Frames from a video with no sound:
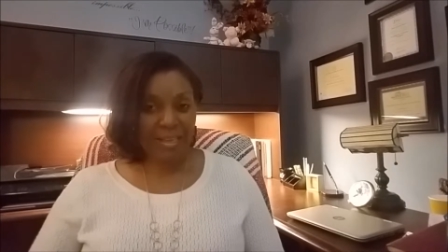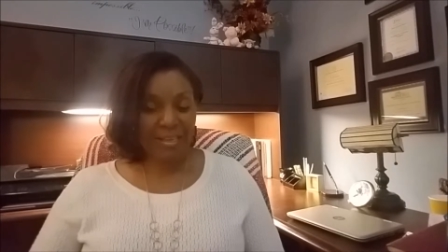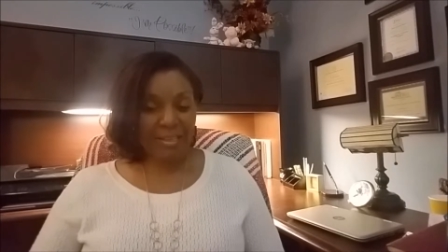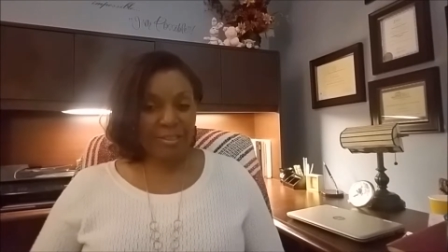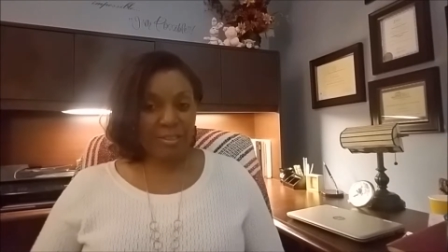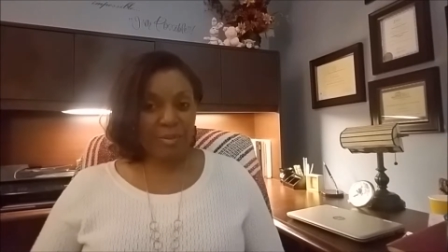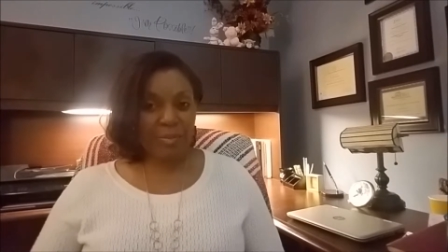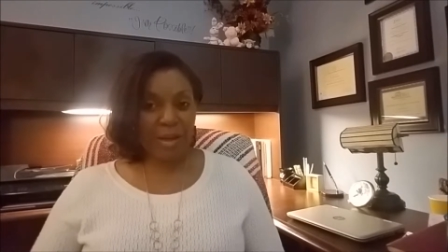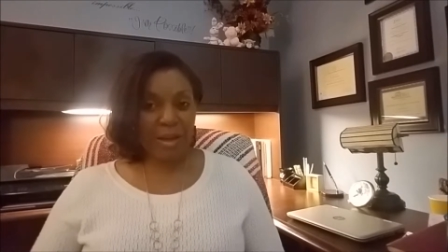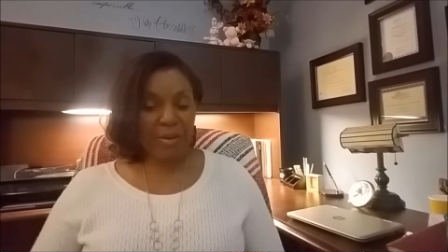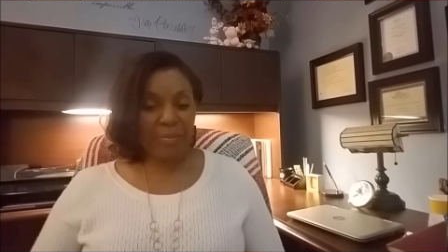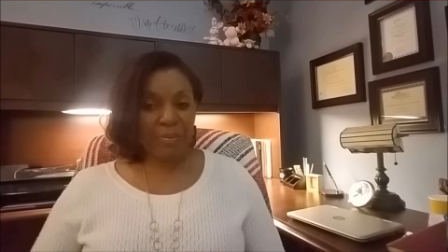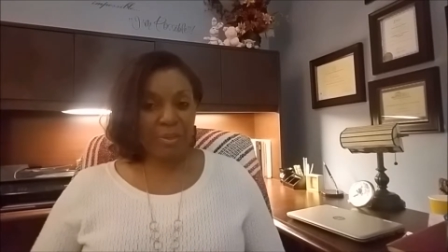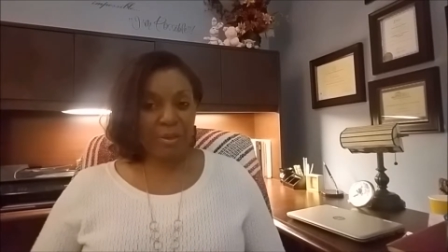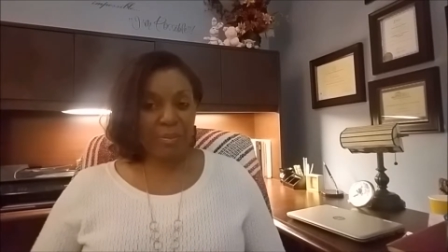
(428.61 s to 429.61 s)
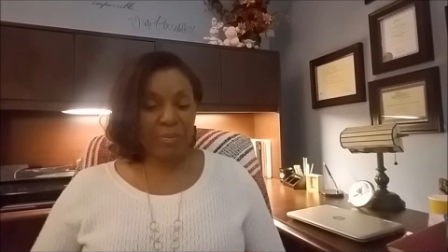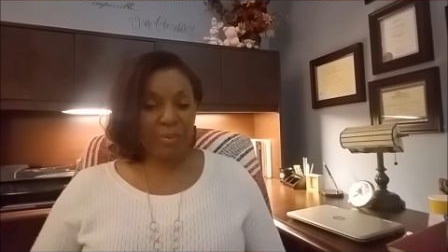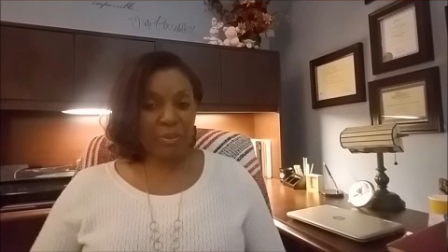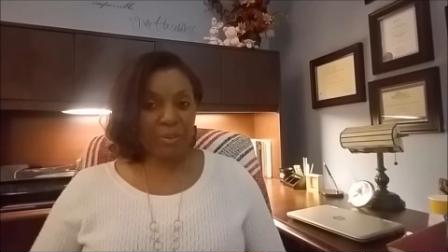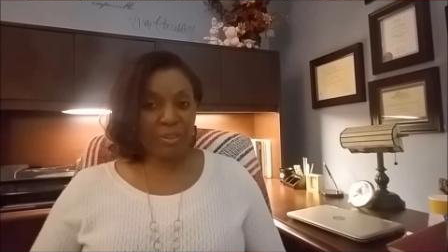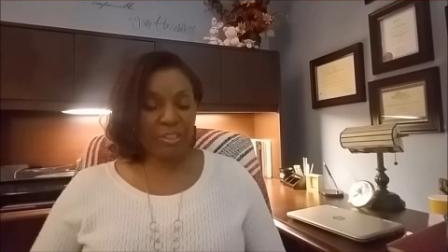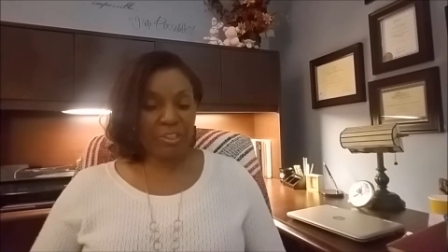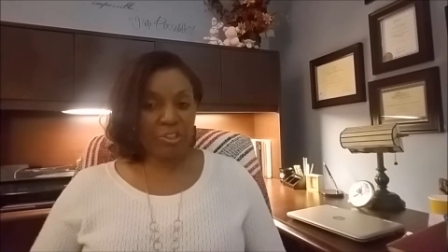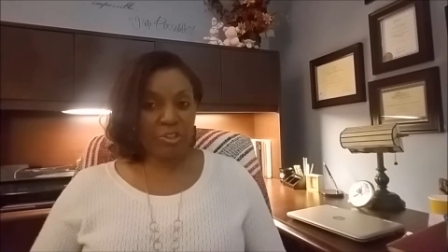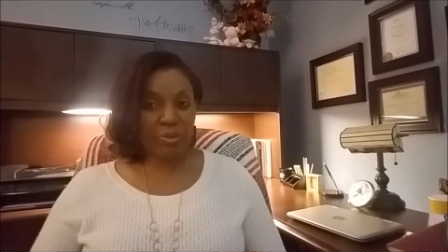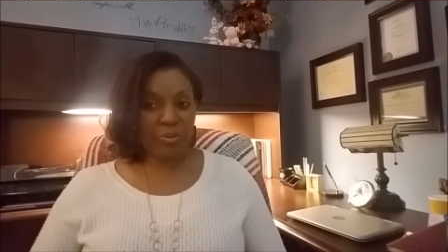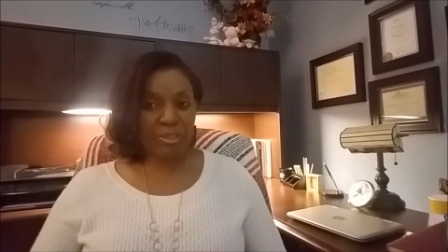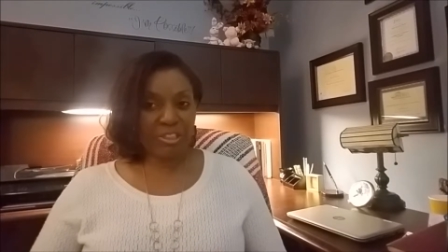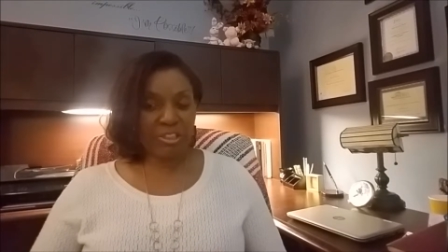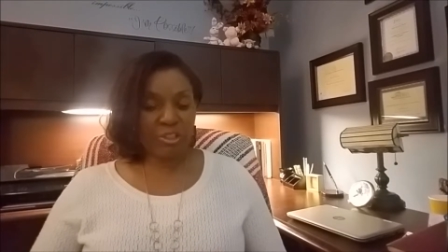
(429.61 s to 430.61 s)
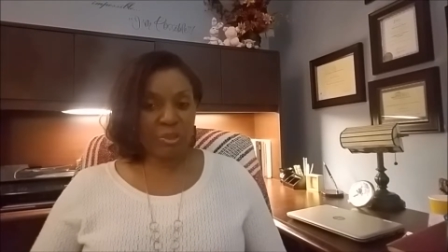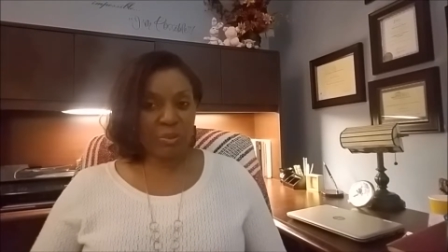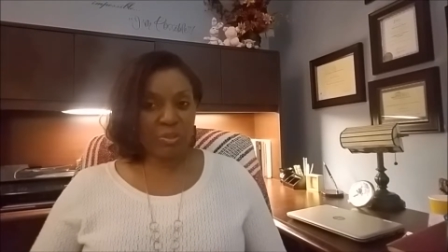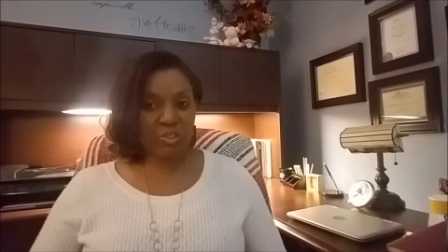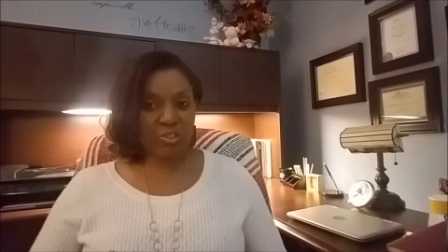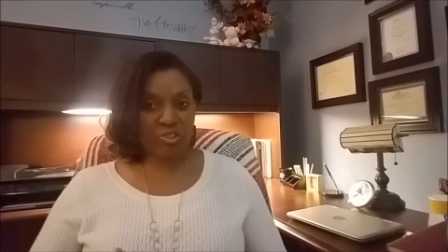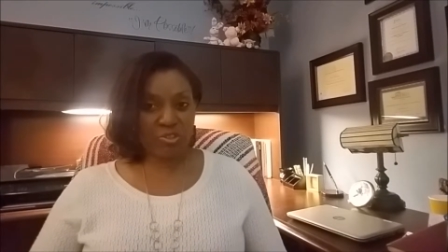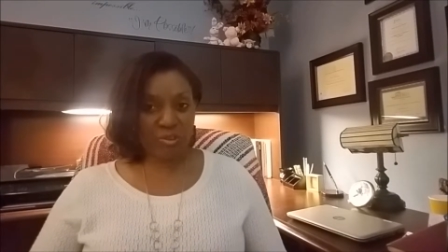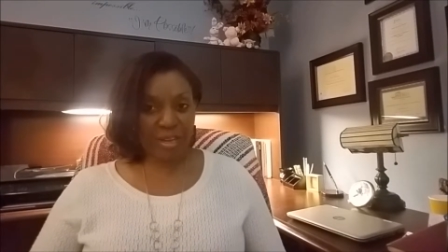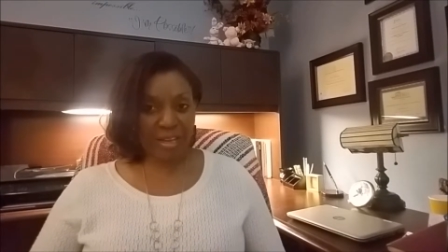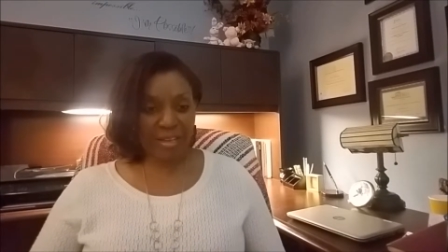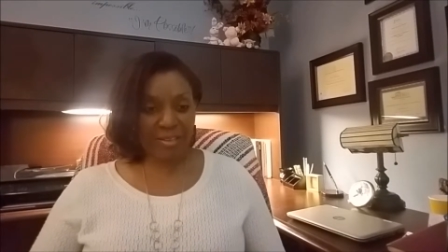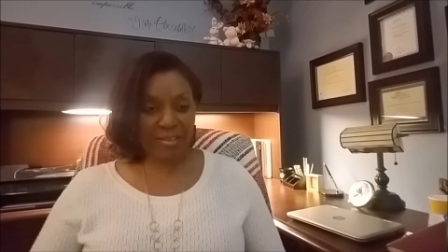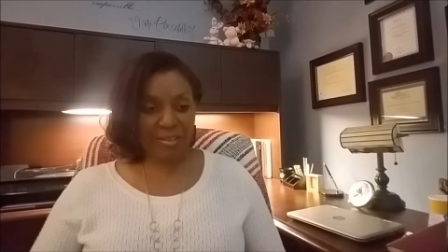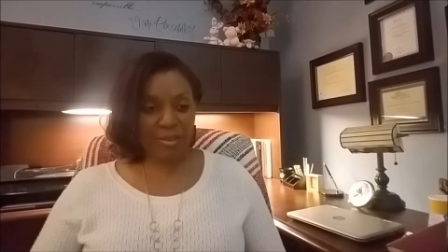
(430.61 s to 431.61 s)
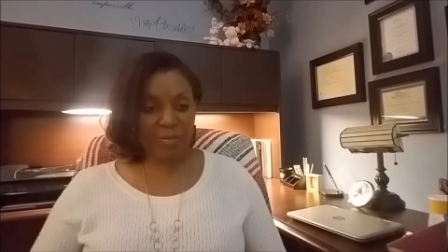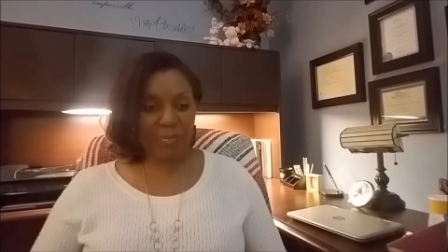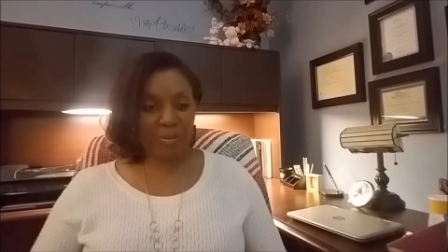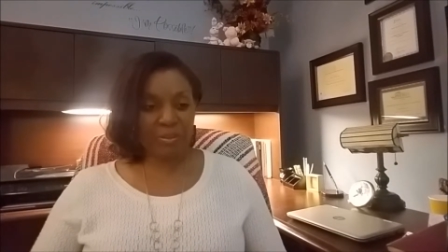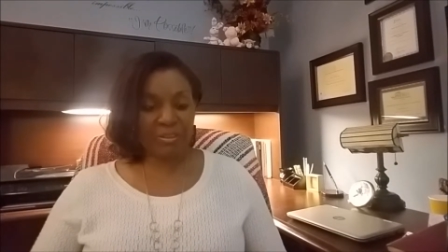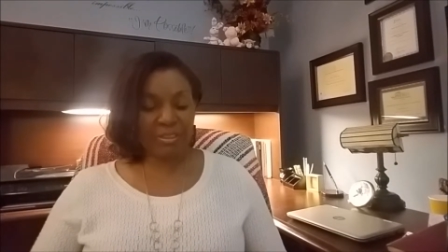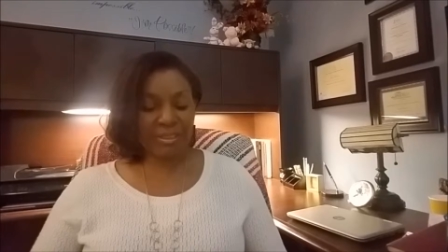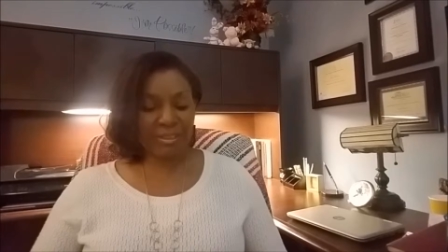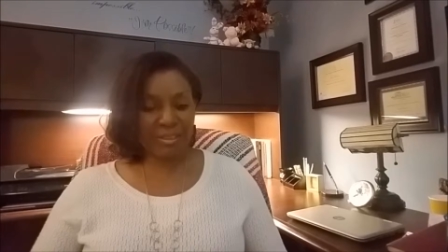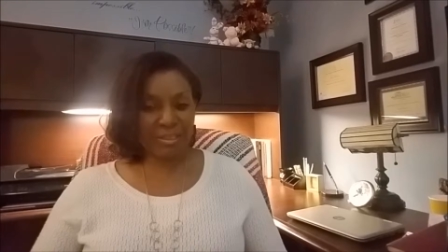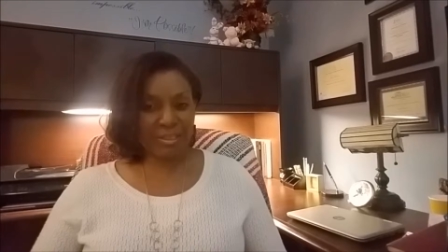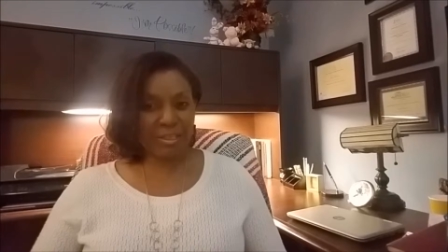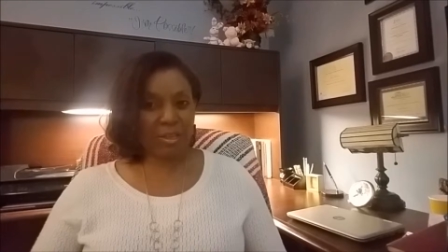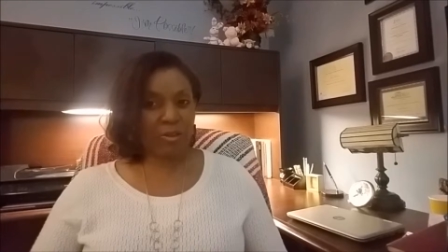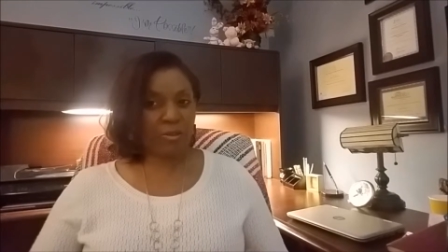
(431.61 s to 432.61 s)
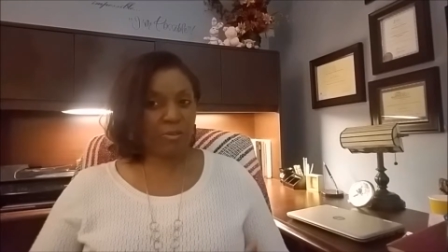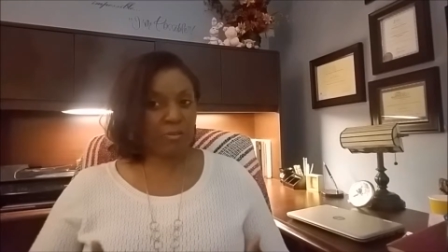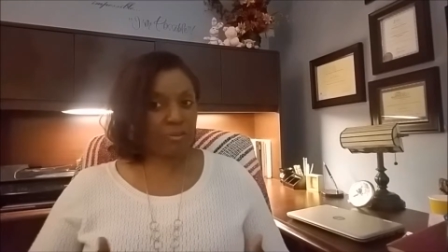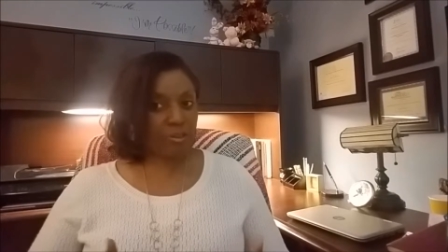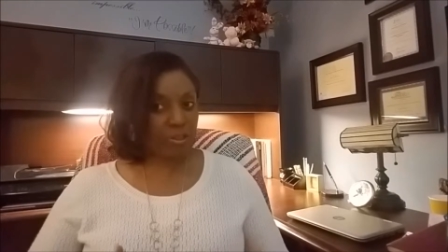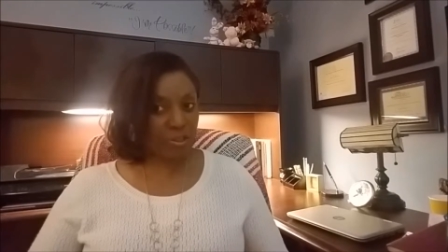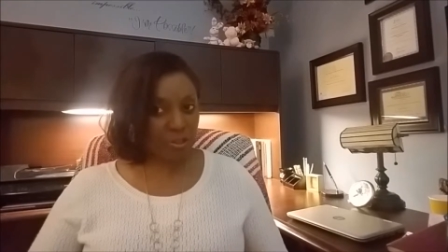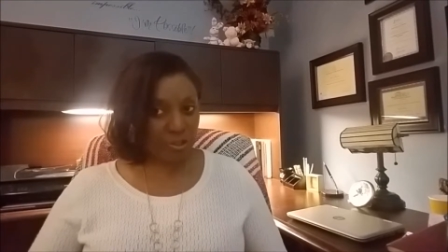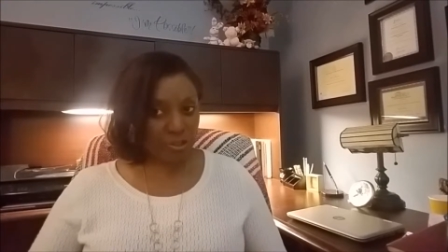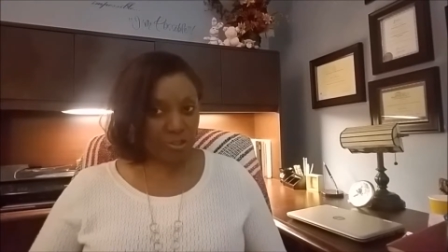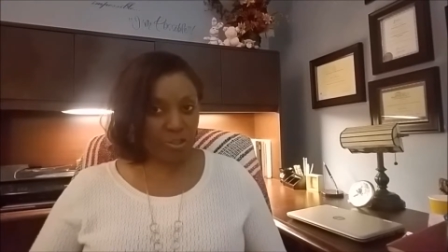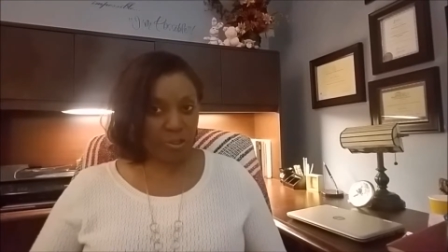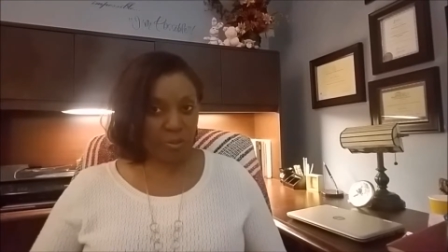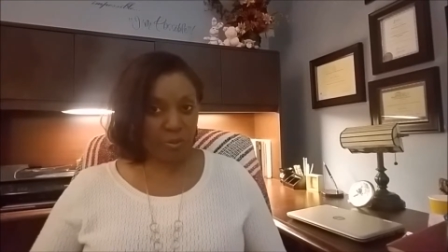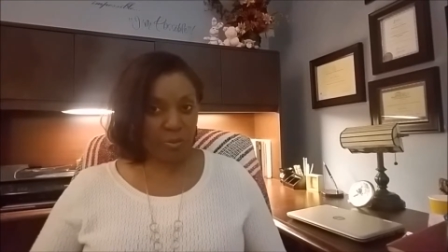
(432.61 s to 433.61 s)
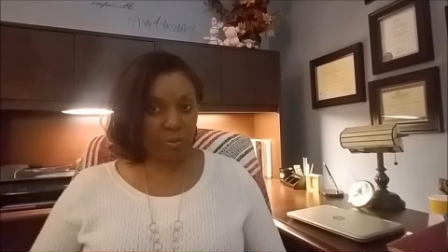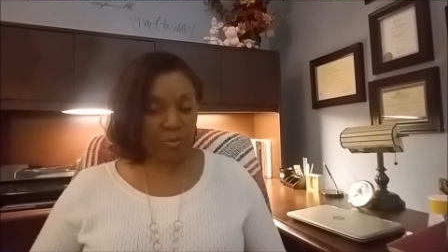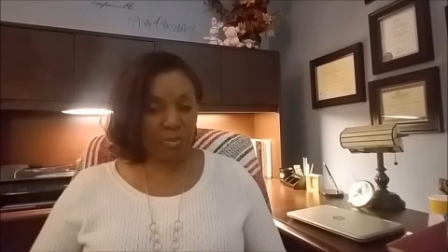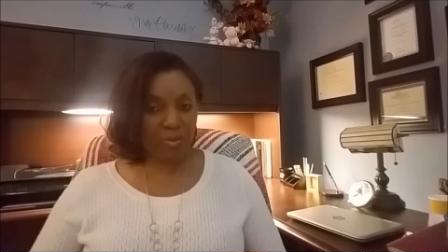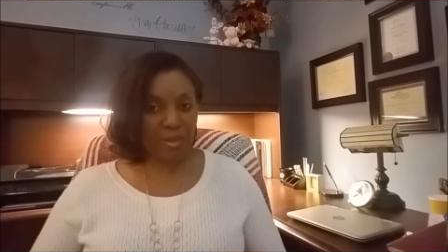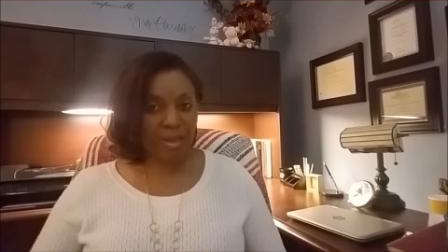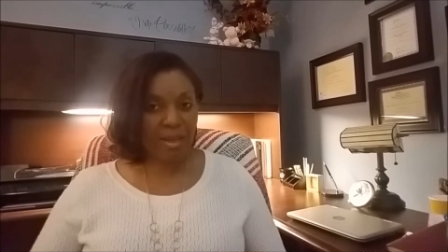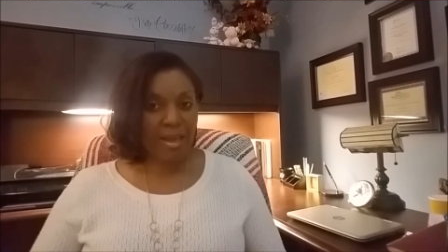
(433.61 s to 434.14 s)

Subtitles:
It's about the ability to reduce stress, the ability to self-soothe.